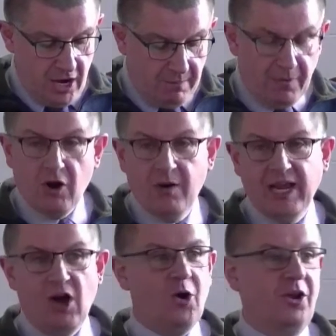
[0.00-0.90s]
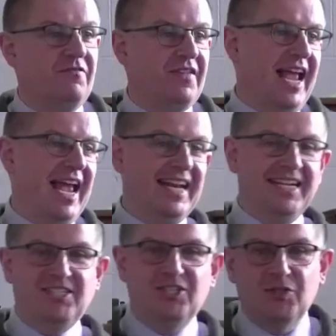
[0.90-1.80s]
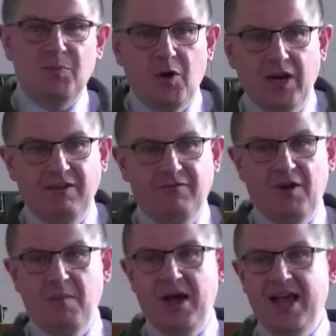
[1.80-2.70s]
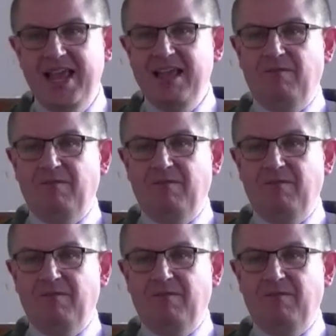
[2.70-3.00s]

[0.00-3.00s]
Now, I'm borrowing all of the headings this morning from a